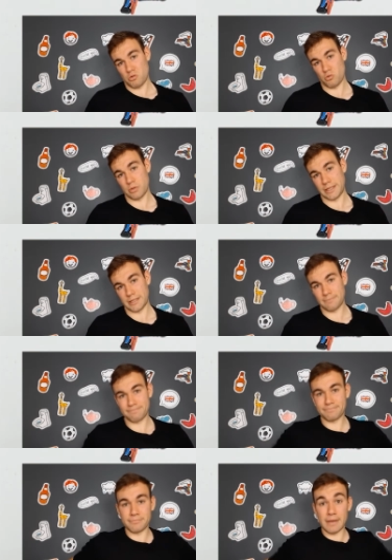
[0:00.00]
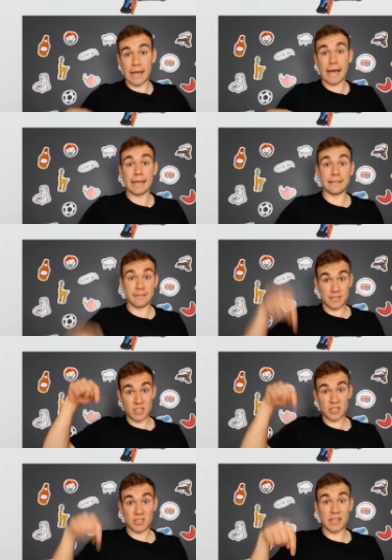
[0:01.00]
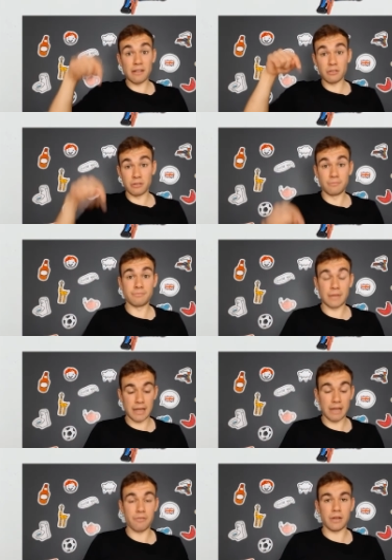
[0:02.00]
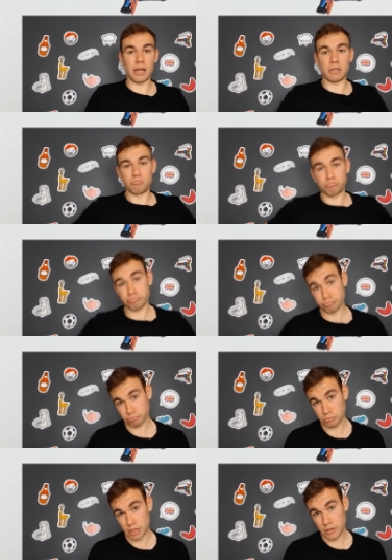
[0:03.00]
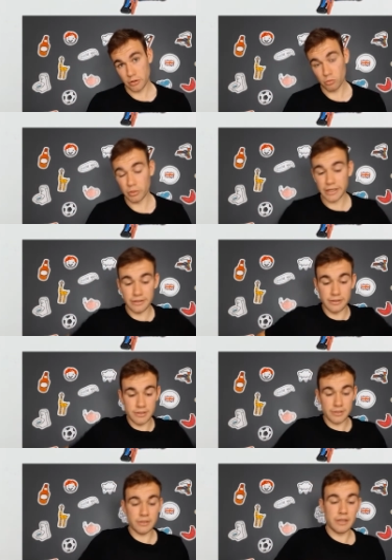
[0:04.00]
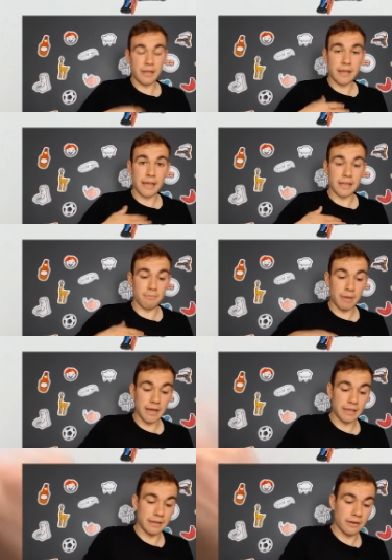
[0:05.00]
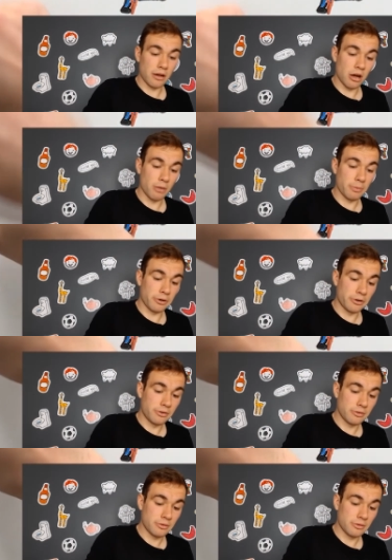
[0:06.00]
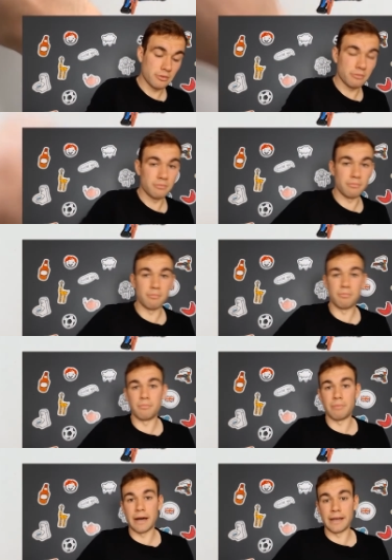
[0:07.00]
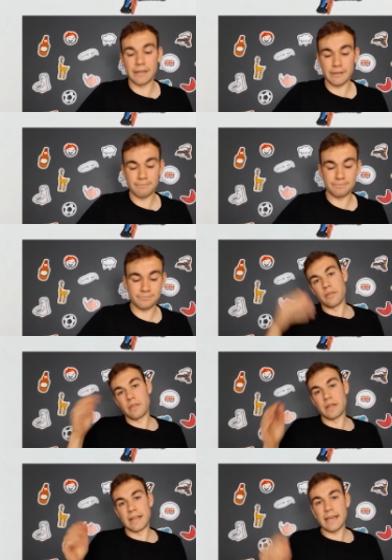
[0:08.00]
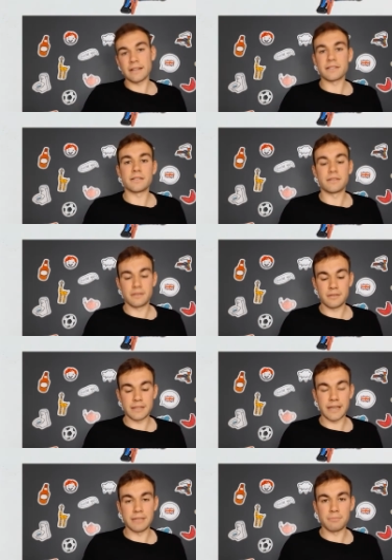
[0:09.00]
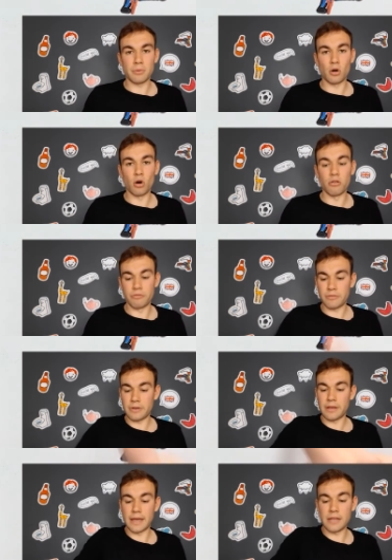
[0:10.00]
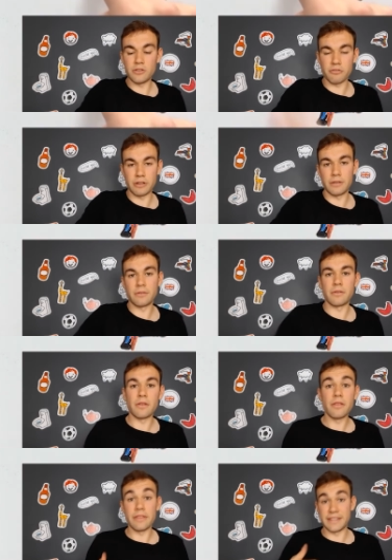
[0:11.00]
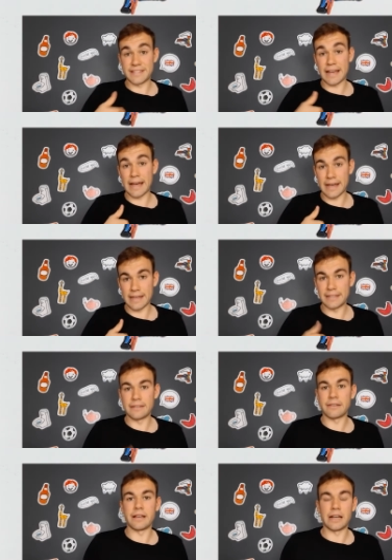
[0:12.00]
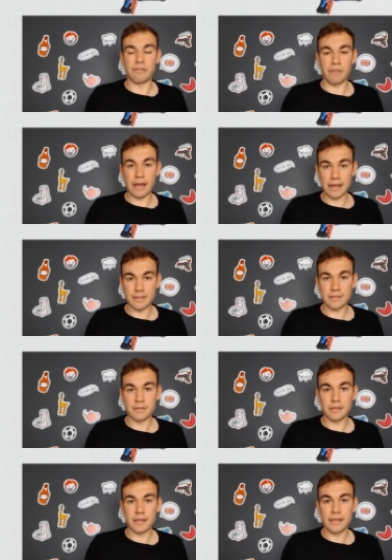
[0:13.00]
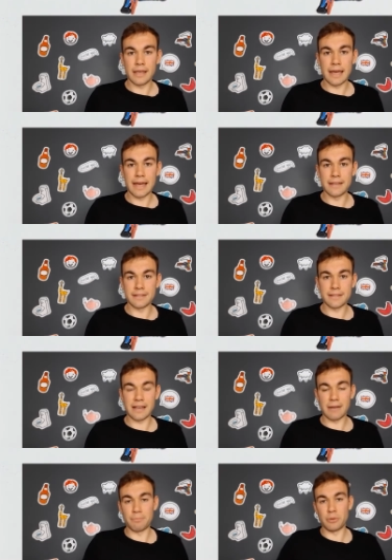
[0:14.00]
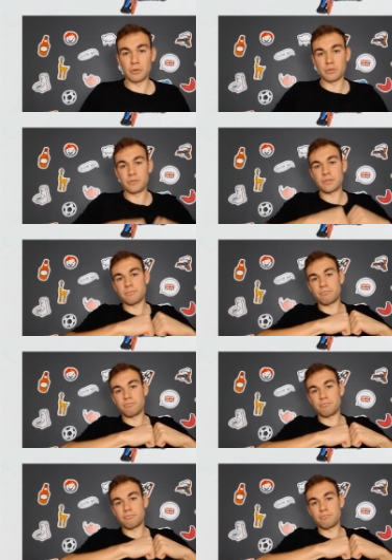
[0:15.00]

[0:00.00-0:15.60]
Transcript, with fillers: weak. I still have a weakness in my upper back. The next type of injury that I have had is a pulled